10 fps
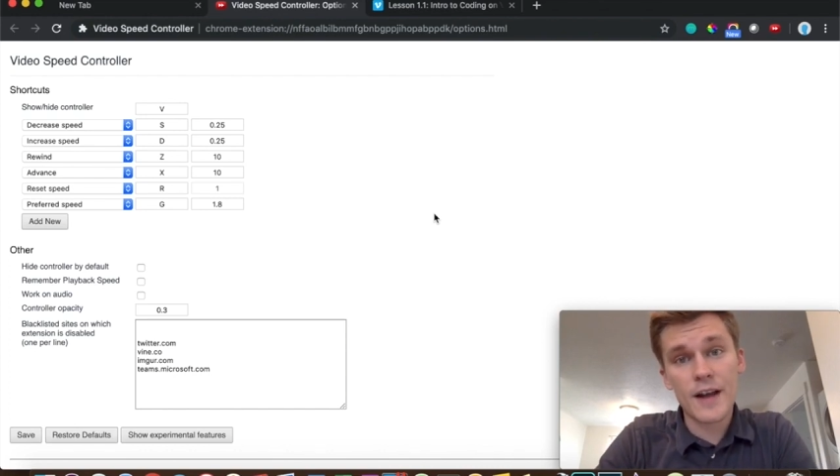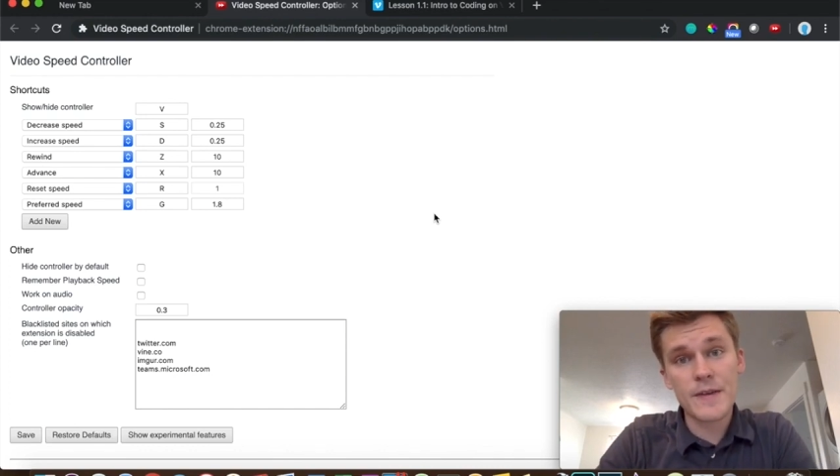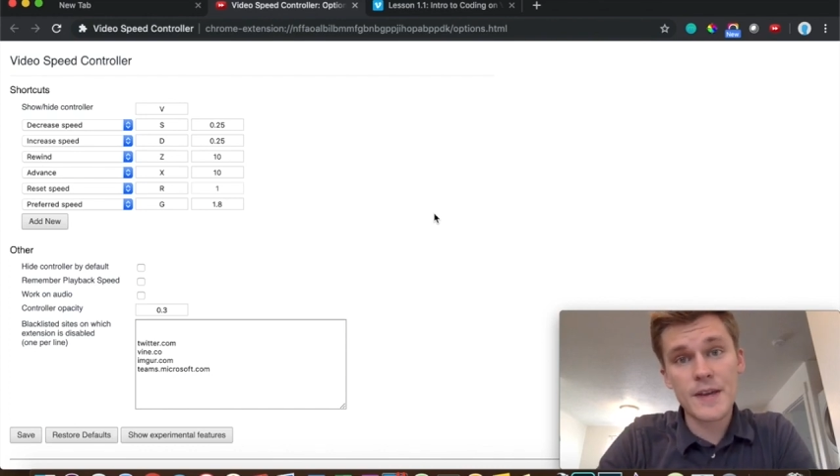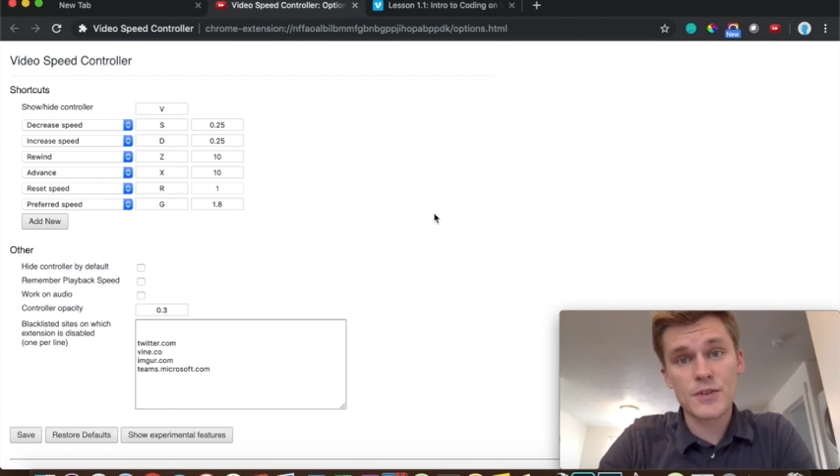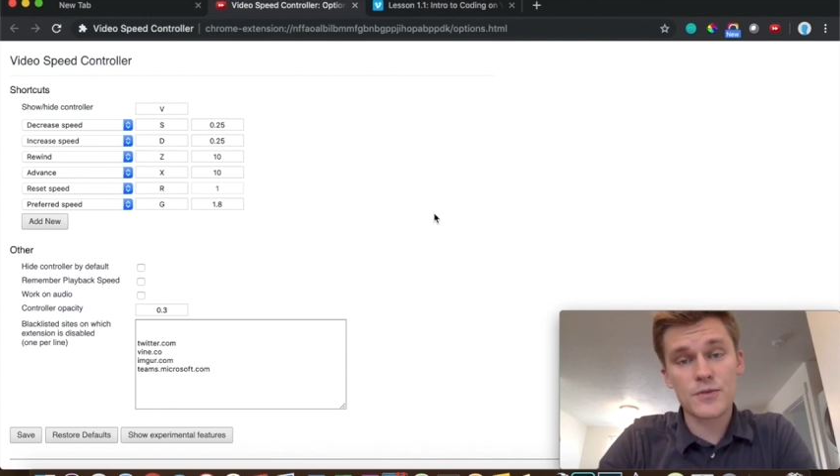I
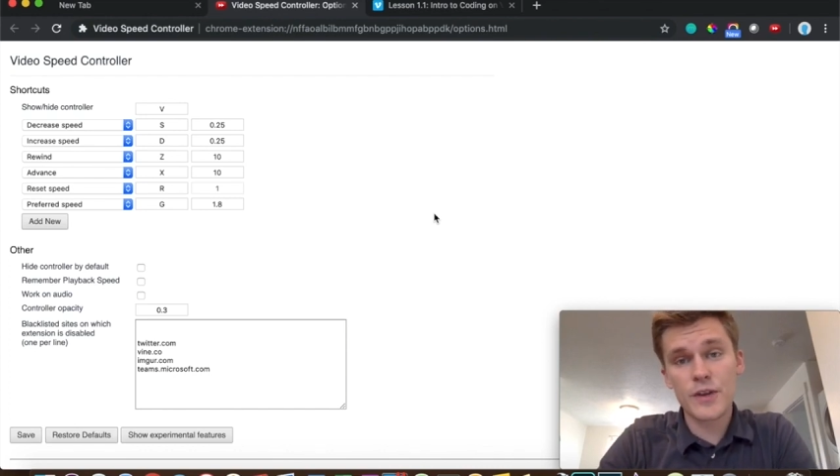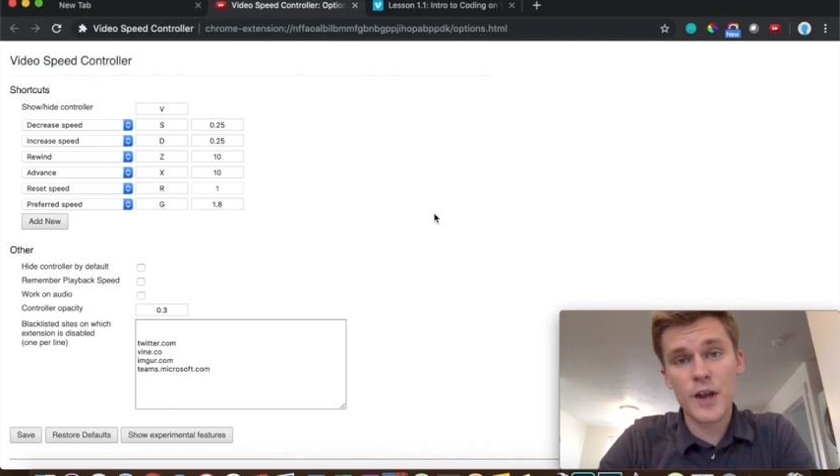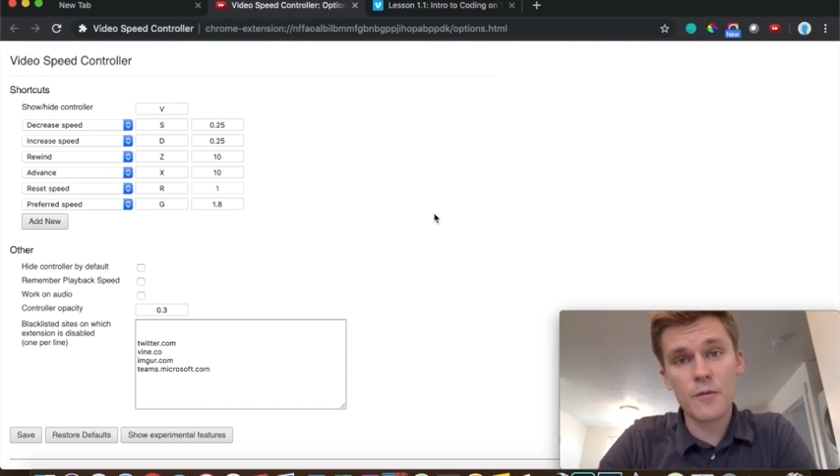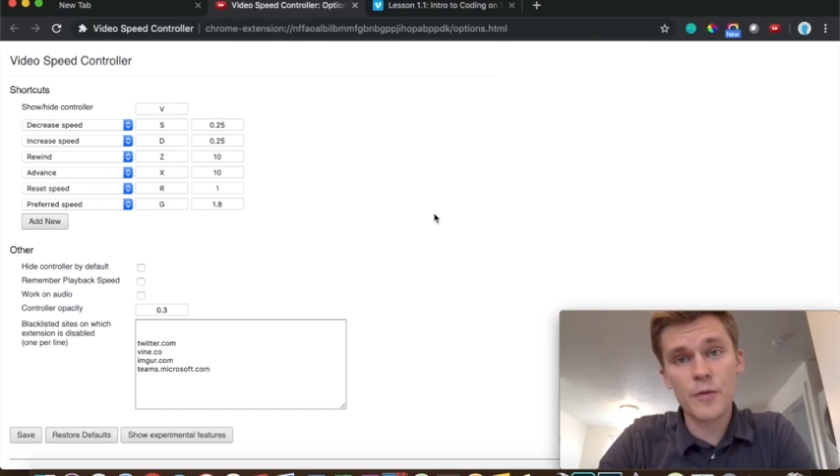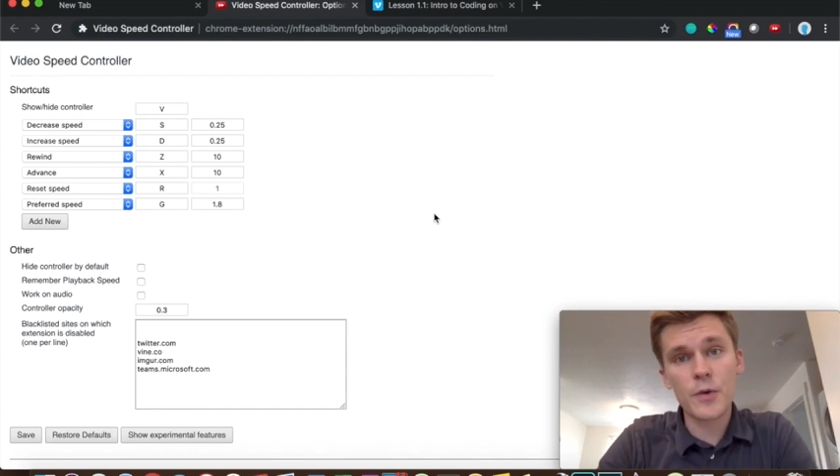think is really
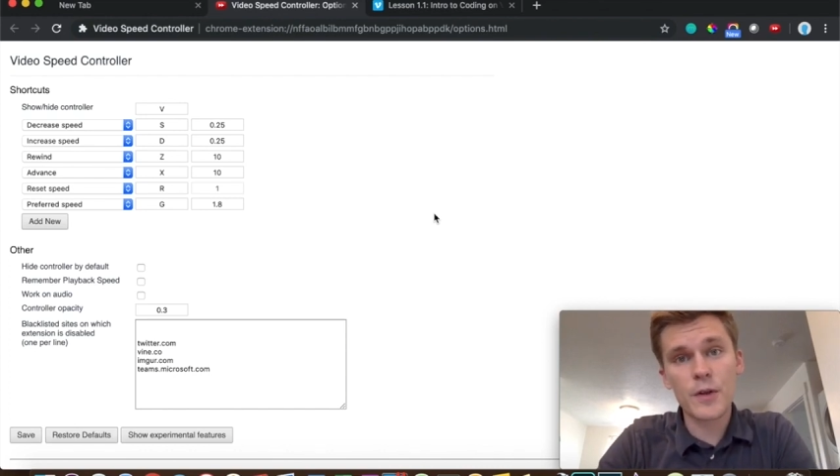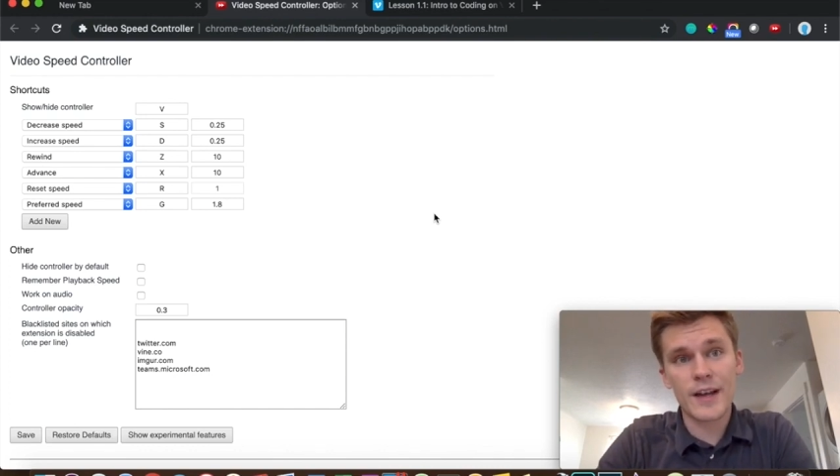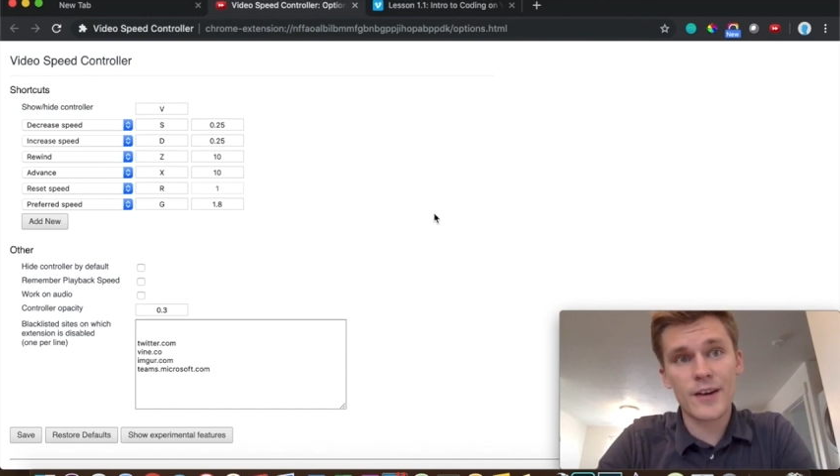helpful,